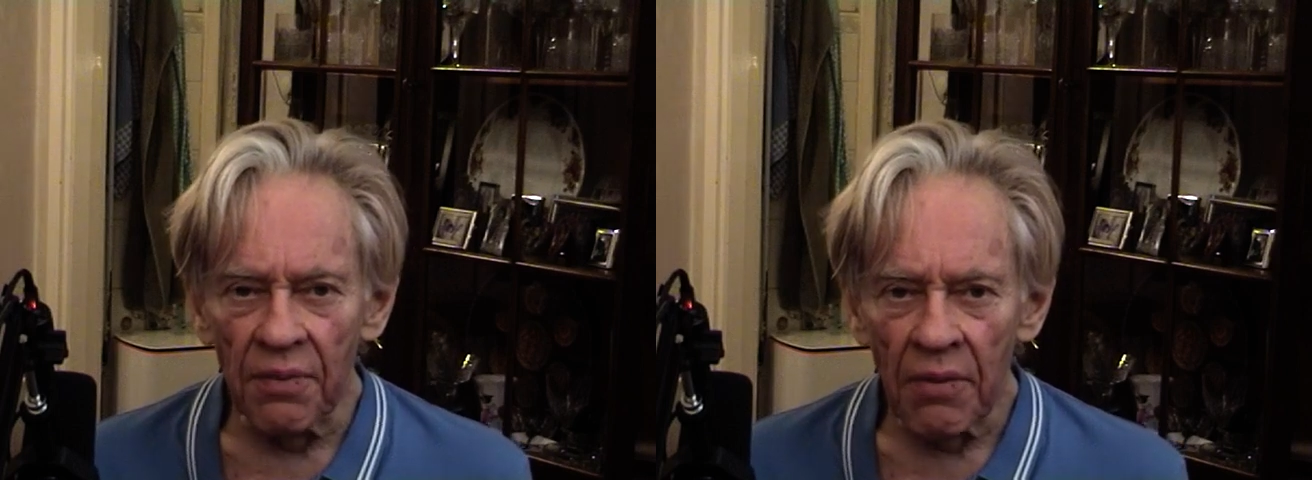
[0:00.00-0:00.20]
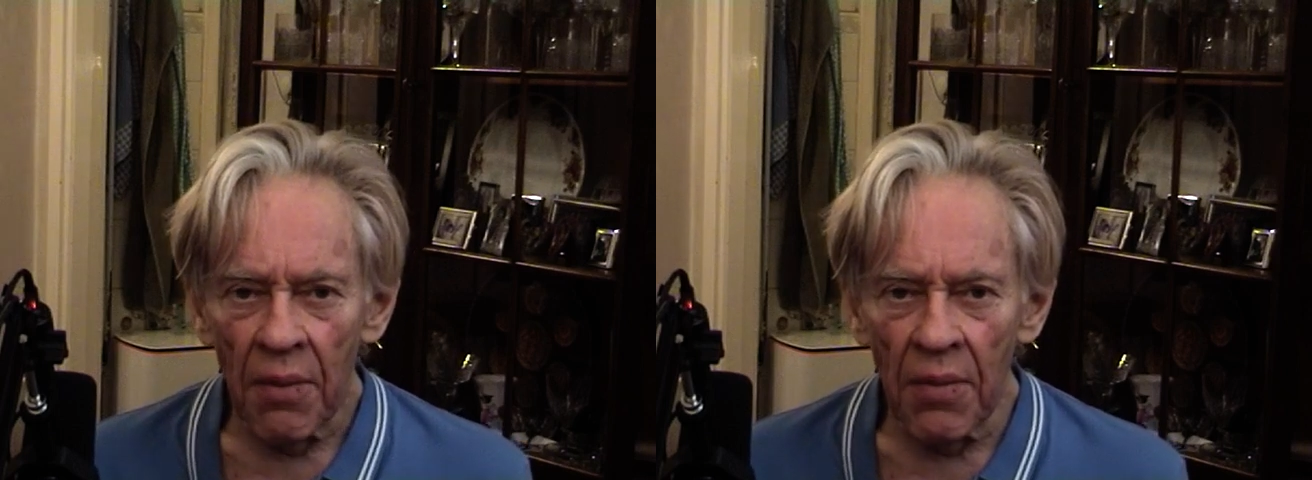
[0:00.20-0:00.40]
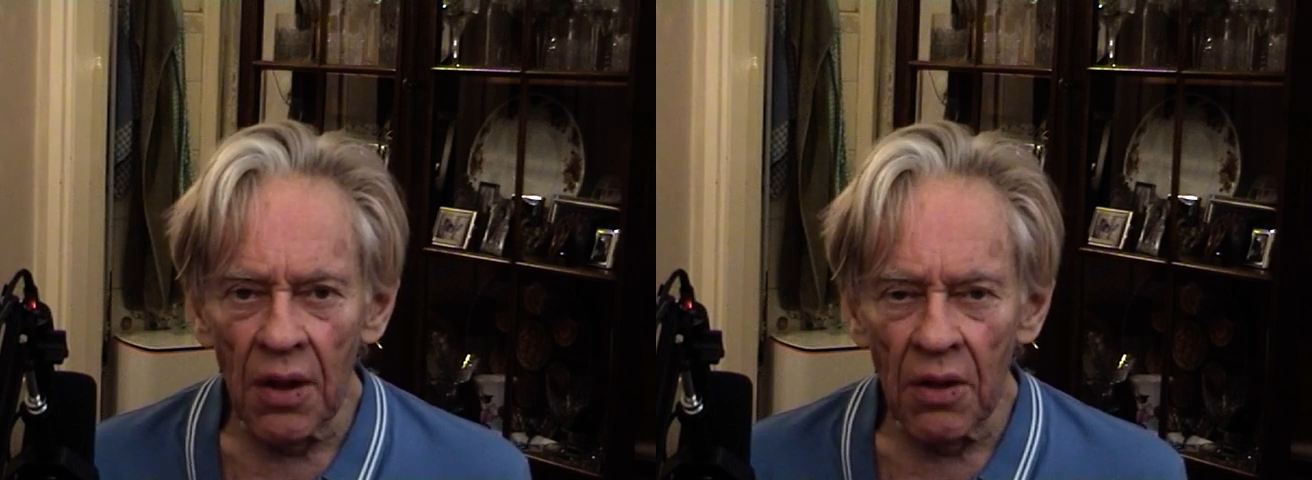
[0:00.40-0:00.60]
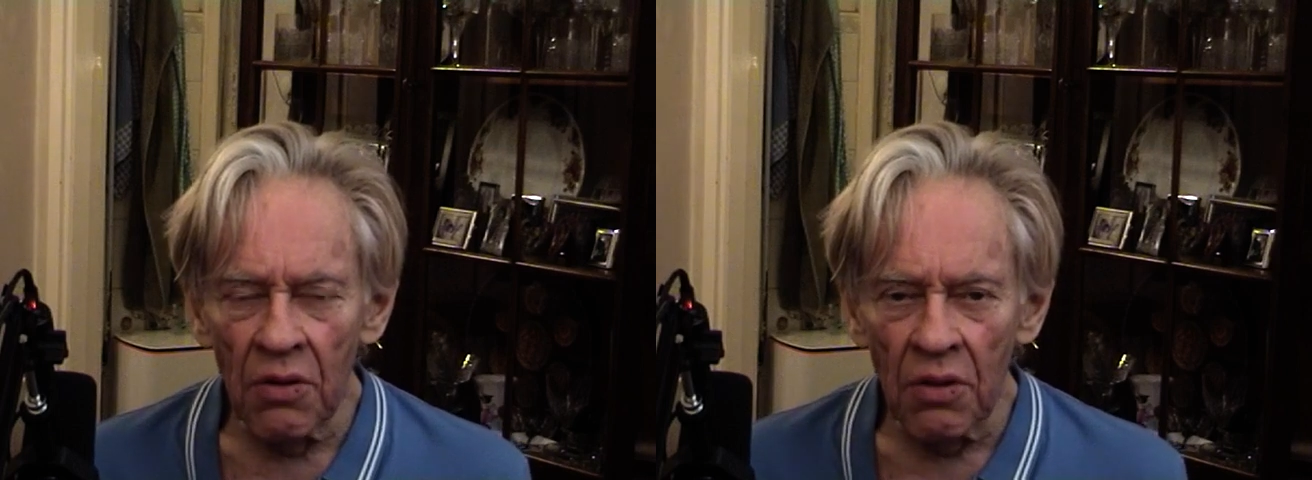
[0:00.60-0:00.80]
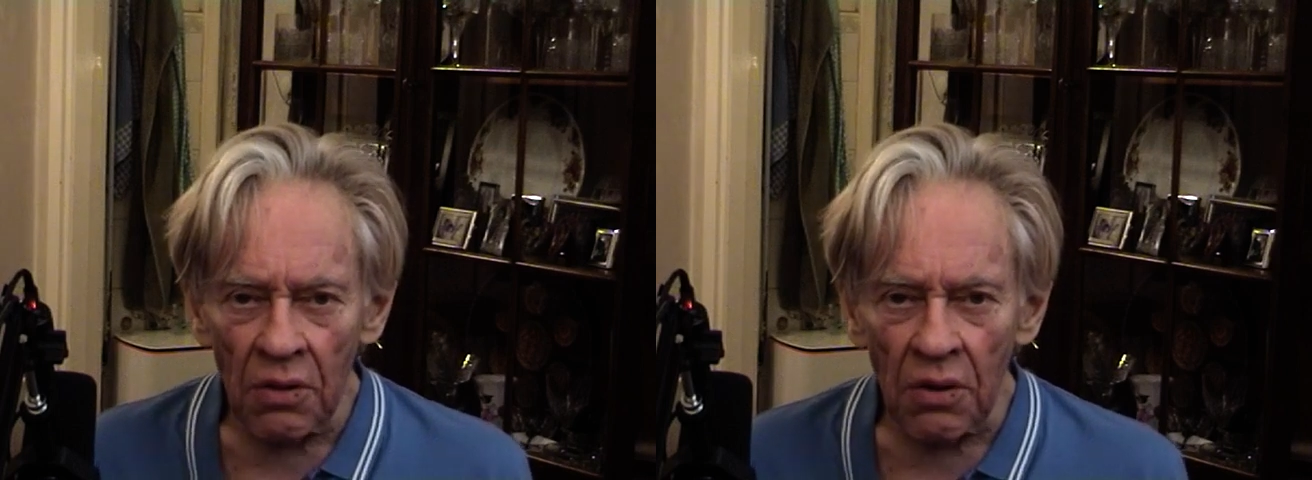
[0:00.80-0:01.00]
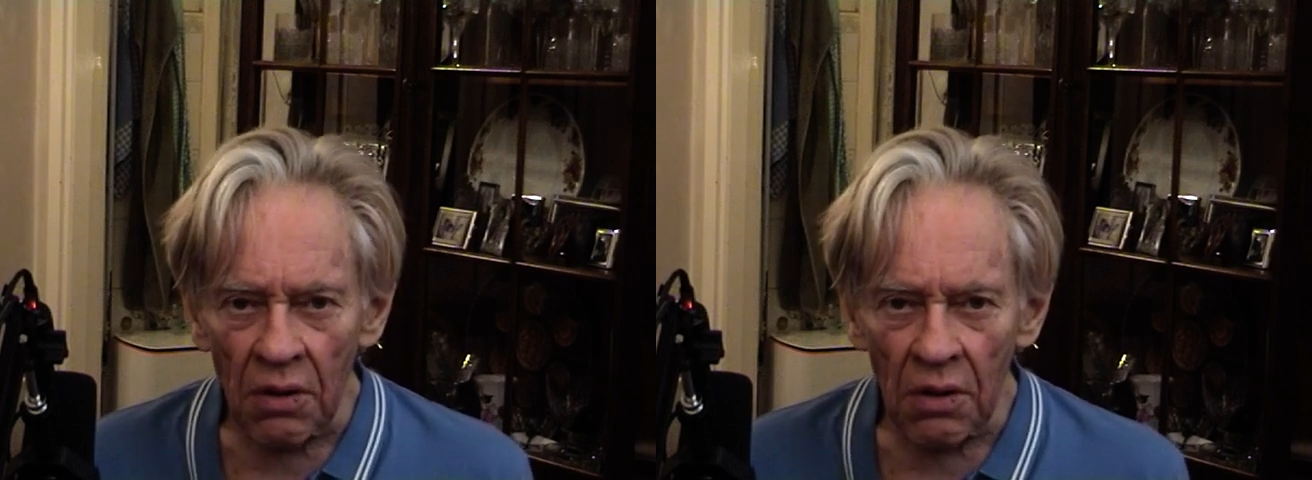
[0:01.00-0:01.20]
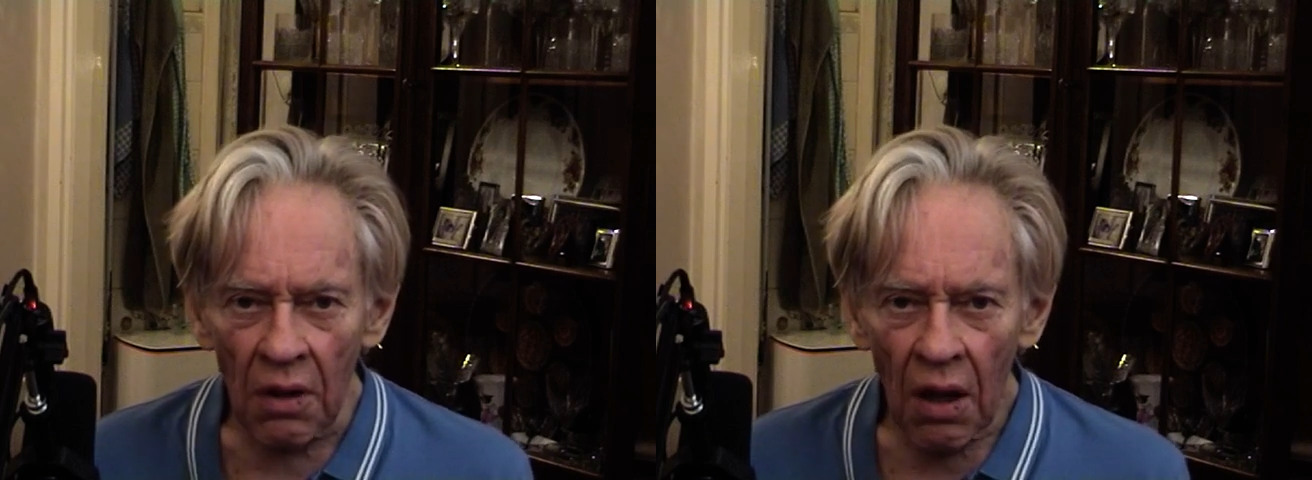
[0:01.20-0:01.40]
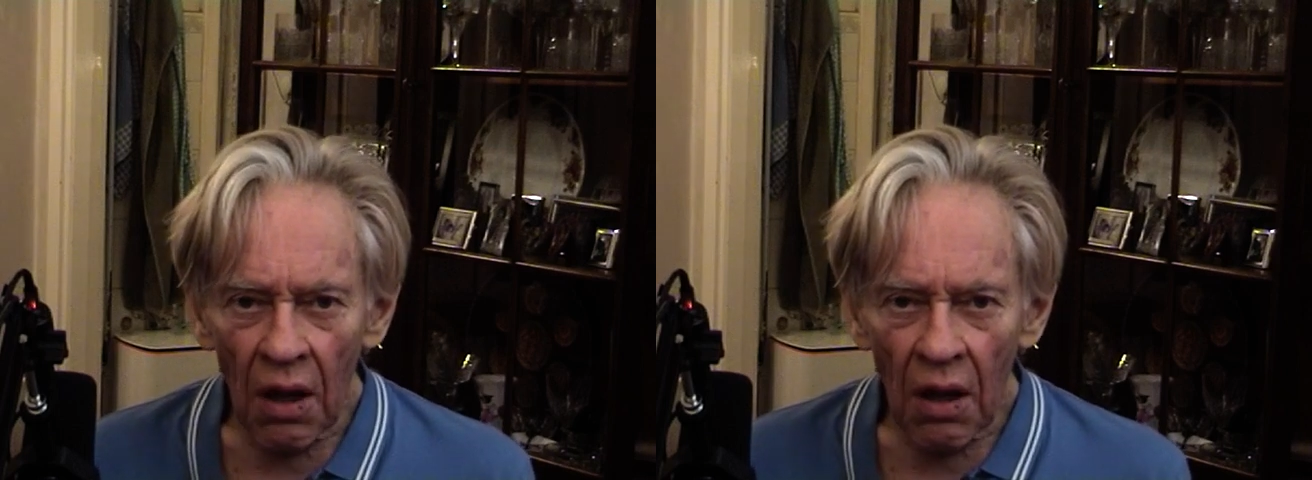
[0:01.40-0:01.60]
I mean,
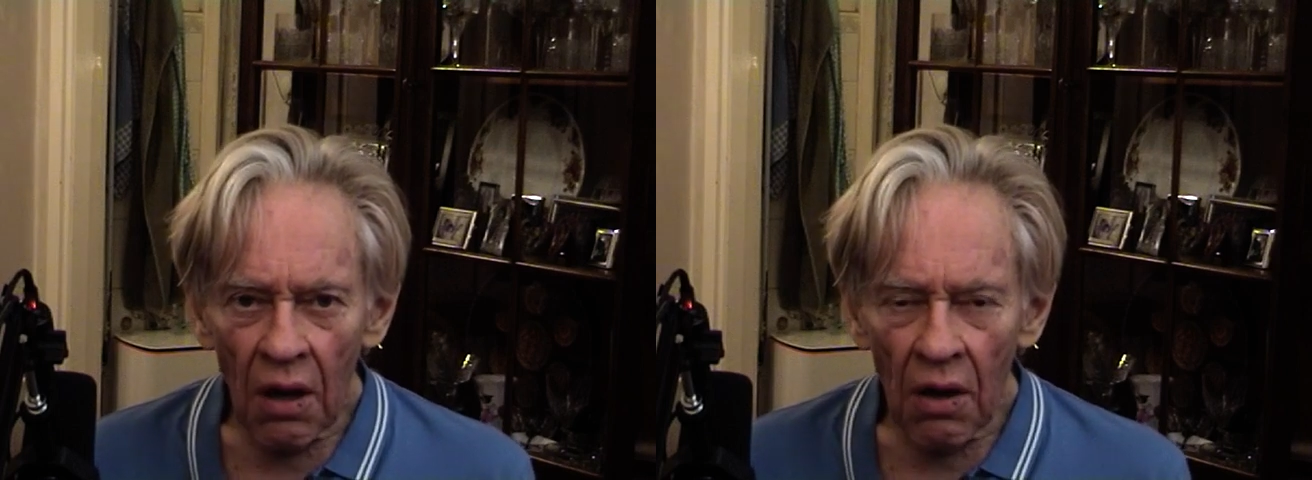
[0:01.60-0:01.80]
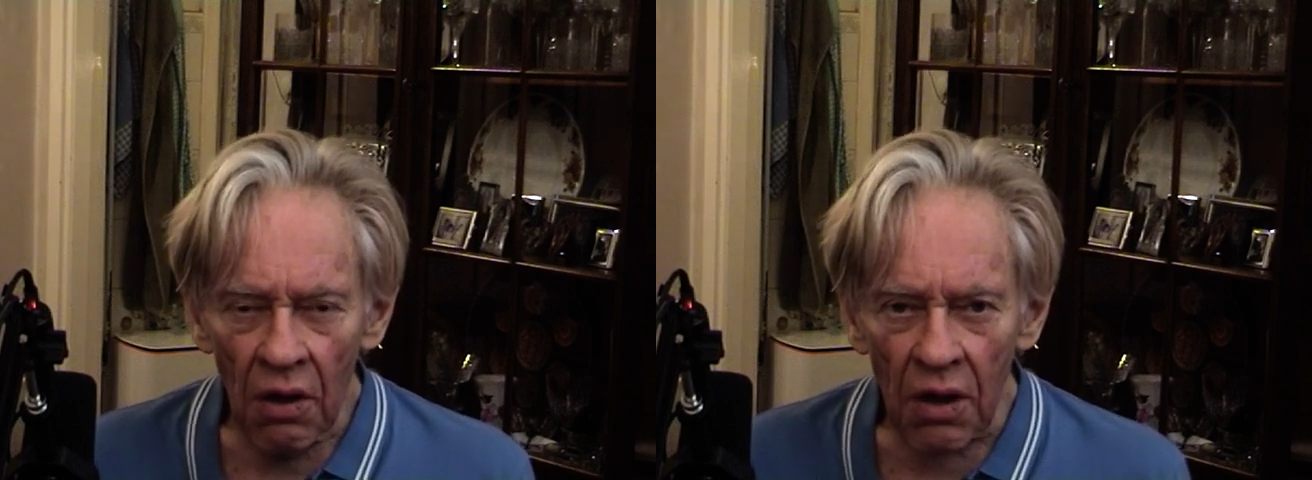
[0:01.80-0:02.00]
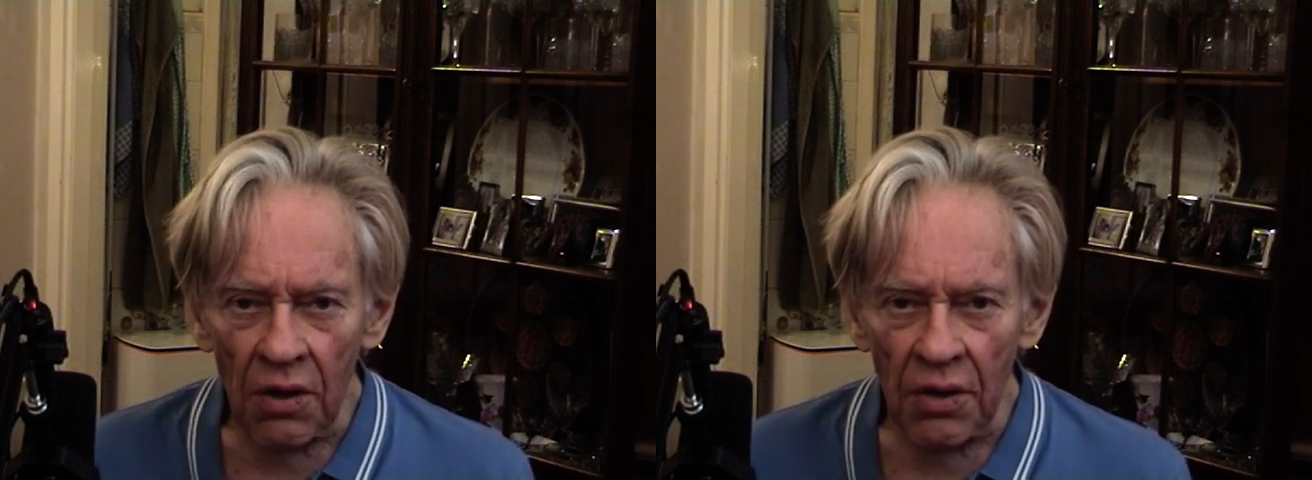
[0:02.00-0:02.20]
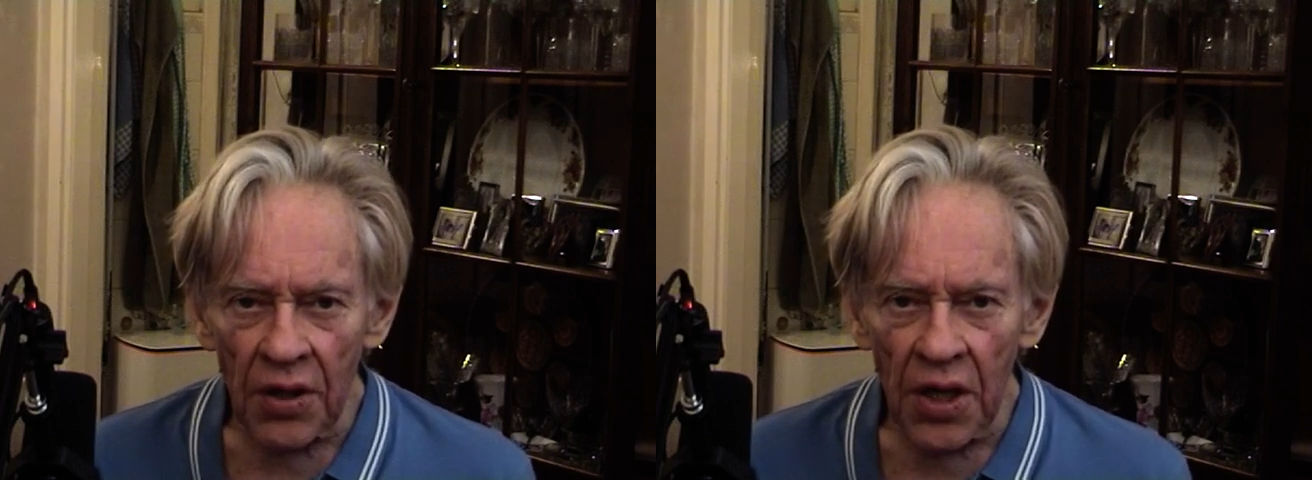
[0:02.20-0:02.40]
Newton learned